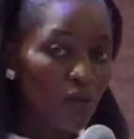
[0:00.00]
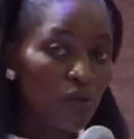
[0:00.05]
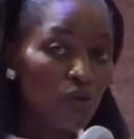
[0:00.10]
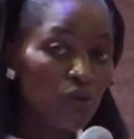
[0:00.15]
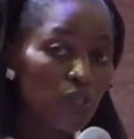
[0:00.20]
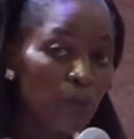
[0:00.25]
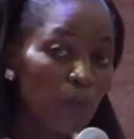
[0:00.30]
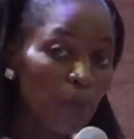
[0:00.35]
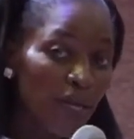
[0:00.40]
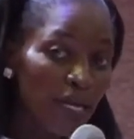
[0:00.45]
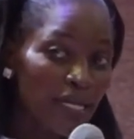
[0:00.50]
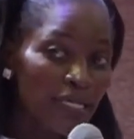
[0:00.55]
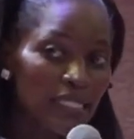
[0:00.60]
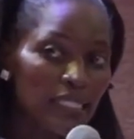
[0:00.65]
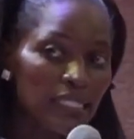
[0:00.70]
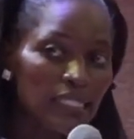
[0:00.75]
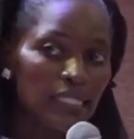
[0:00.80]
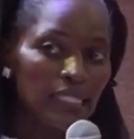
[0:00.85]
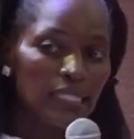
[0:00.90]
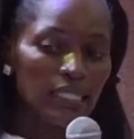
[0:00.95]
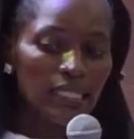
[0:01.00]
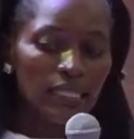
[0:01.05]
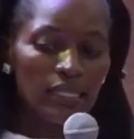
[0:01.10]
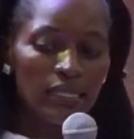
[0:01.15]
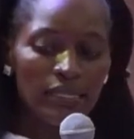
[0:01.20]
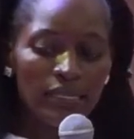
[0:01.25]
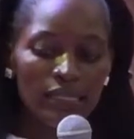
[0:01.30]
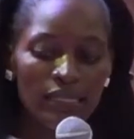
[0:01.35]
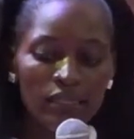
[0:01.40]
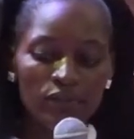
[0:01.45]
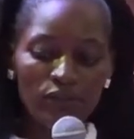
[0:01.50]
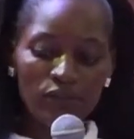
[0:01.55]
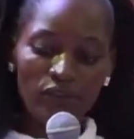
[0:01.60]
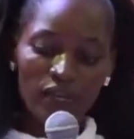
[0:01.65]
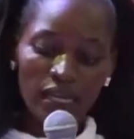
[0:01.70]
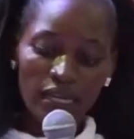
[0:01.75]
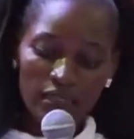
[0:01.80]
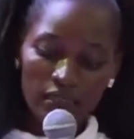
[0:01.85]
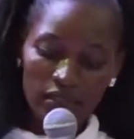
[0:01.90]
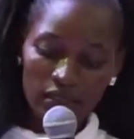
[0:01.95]
You repent in
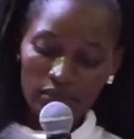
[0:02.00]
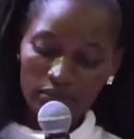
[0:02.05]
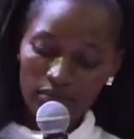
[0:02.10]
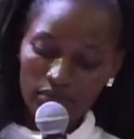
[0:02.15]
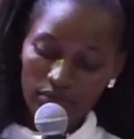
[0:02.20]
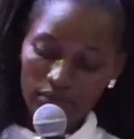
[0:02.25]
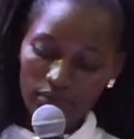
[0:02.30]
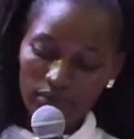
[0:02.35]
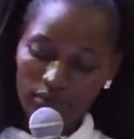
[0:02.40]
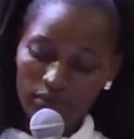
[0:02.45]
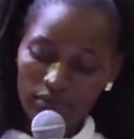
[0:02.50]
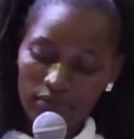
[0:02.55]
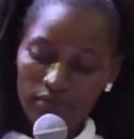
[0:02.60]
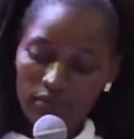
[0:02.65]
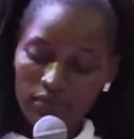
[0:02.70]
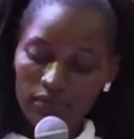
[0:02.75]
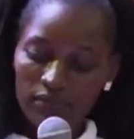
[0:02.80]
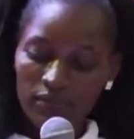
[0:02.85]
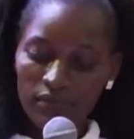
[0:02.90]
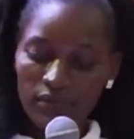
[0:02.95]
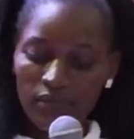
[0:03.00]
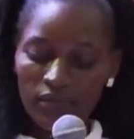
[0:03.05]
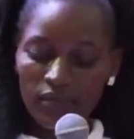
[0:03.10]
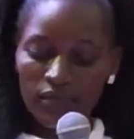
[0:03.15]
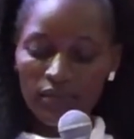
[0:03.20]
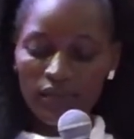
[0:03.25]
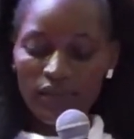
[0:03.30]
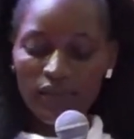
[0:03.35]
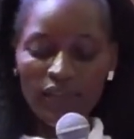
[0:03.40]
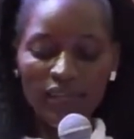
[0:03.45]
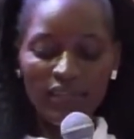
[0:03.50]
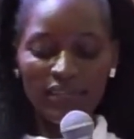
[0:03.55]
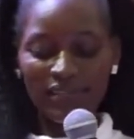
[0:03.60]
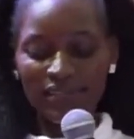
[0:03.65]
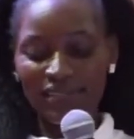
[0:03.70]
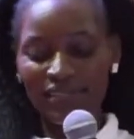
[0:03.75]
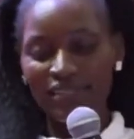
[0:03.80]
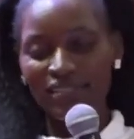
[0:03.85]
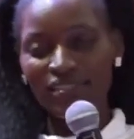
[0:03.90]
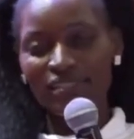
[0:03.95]
flesh. That
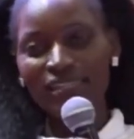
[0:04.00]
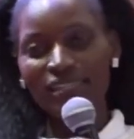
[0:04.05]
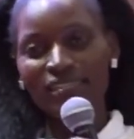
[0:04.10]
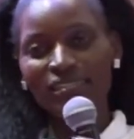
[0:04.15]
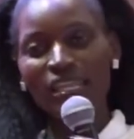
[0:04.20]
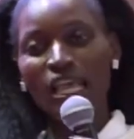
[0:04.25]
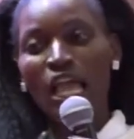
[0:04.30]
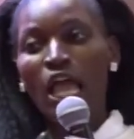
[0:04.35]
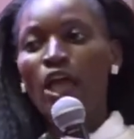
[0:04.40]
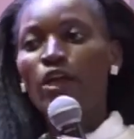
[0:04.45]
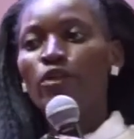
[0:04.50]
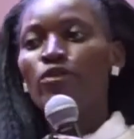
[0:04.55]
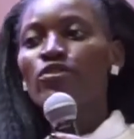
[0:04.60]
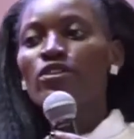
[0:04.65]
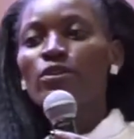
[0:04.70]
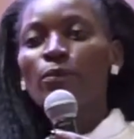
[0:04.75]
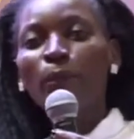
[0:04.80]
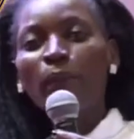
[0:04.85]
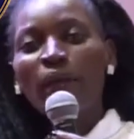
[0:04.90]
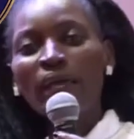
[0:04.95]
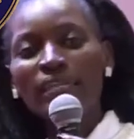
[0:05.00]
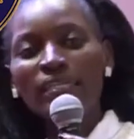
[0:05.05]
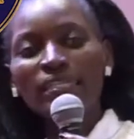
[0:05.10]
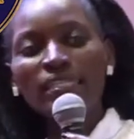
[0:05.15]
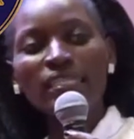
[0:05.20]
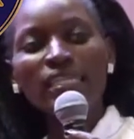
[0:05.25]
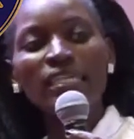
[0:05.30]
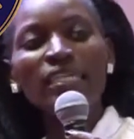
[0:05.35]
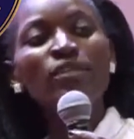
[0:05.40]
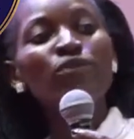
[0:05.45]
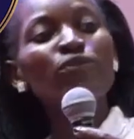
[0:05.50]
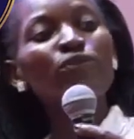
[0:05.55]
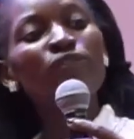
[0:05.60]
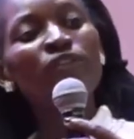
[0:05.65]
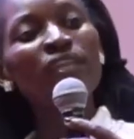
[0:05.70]
is dangerous. You repent in